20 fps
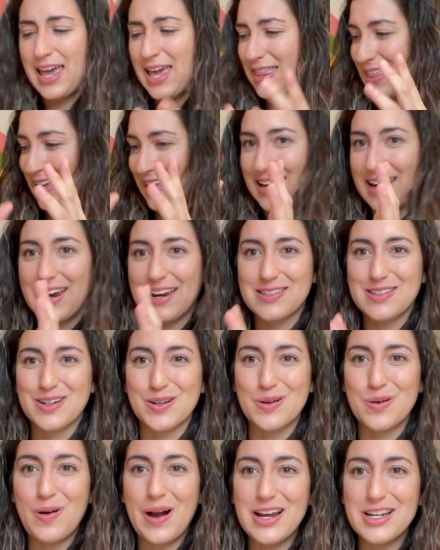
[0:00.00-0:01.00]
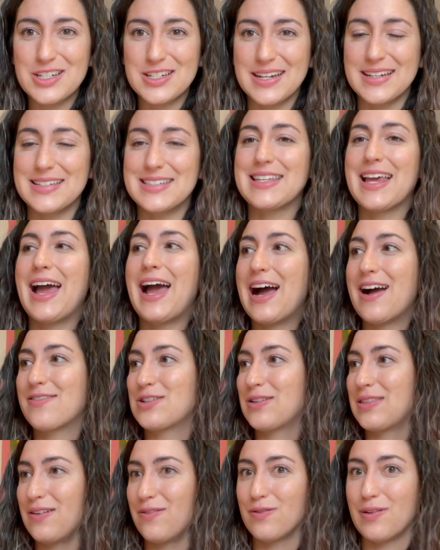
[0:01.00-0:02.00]
They can answer questions
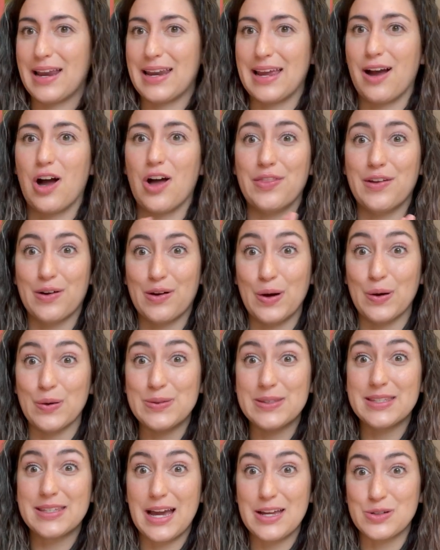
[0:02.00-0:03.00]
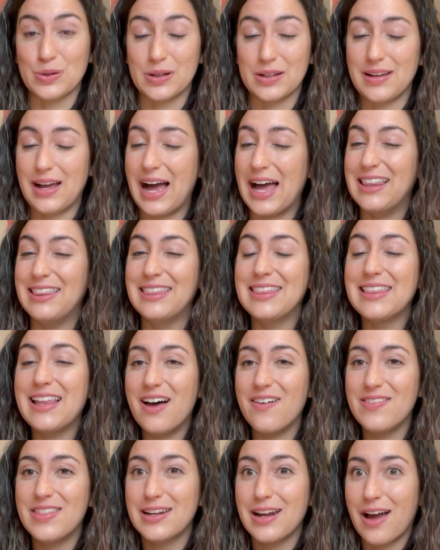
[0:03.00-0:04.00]
after they've read it on their own schedule. I
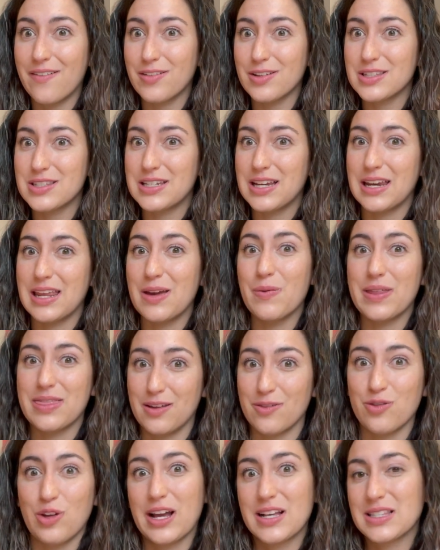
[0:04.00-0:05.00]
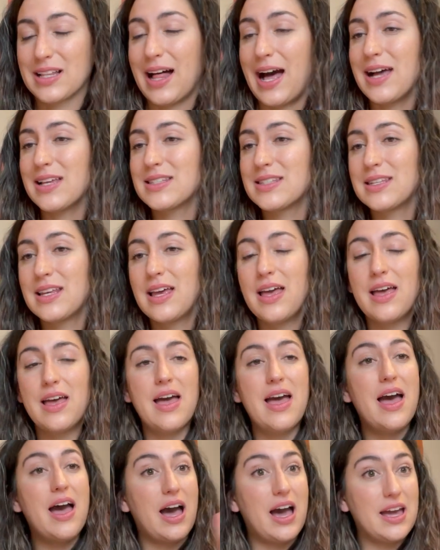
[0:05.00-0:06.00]
love the novel study with the flex class.
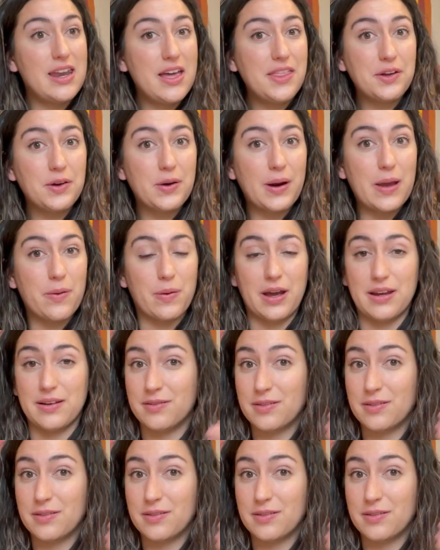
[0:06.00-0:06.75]
Another great one,